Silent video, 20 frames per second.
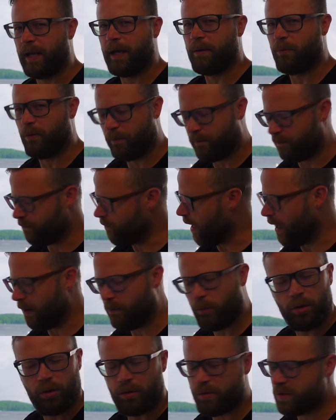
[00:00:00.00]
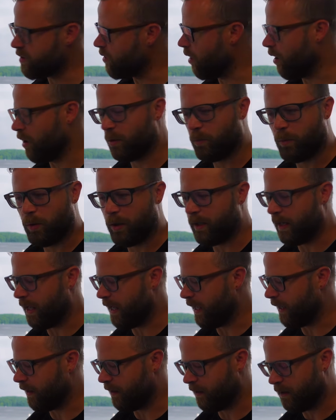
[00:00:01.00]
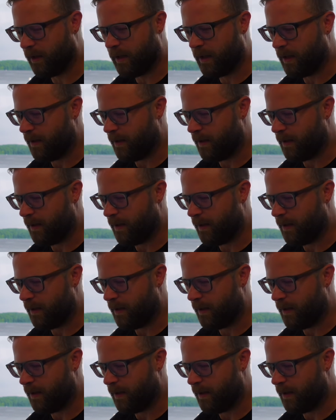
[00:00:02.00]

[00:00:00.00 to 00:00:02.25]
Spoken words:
I will go solid wood, and